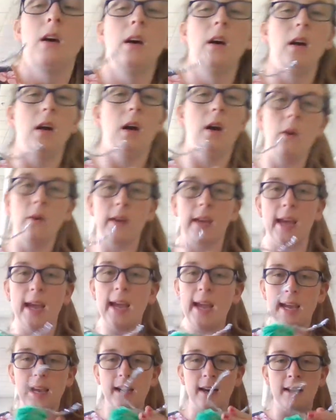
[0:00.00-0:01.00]

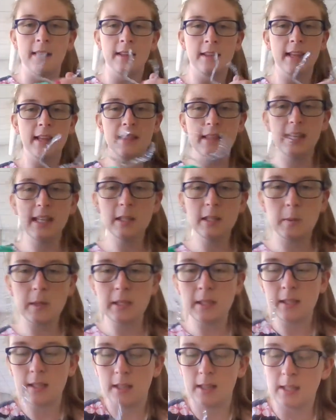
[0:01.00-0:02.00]
Okay, then these
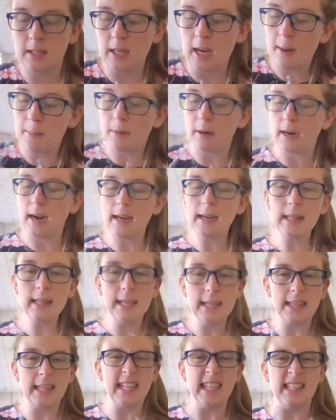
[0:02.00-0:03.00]
pieces at the top are kind of
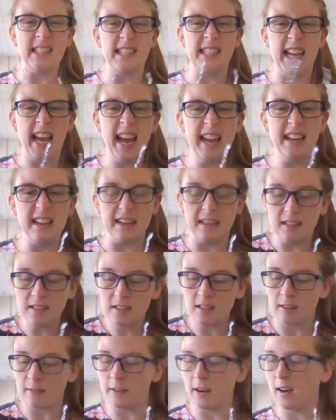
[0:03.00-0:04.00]
like the
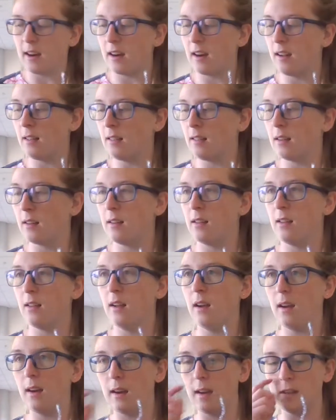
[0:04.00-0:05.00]
antennas of our
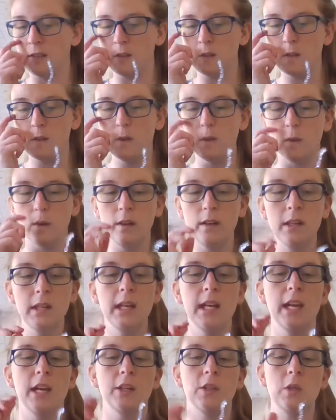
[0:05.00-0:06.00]
little dude.
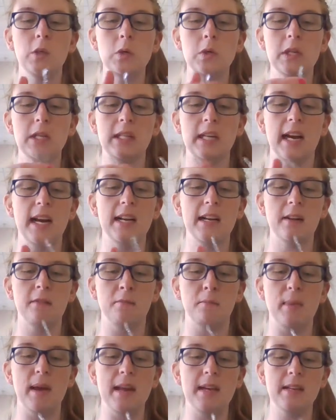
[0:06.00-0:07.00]
So you can kind
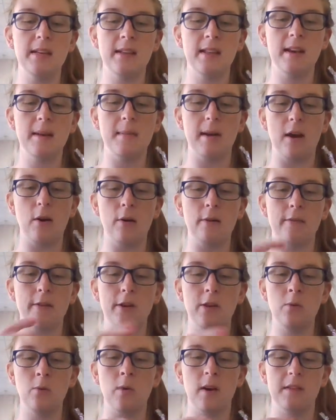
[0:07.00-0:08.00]
of bend them however
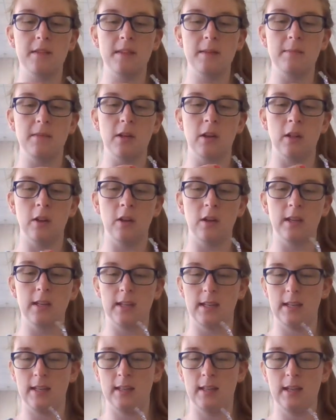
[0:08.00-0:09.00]
you want them to look.
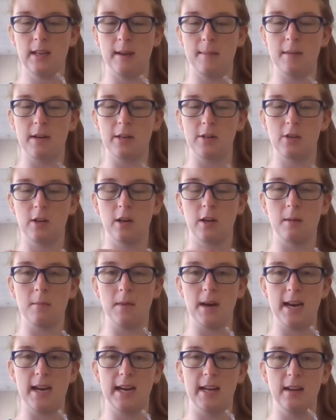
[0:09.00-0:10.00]
I think I'm going to turn mine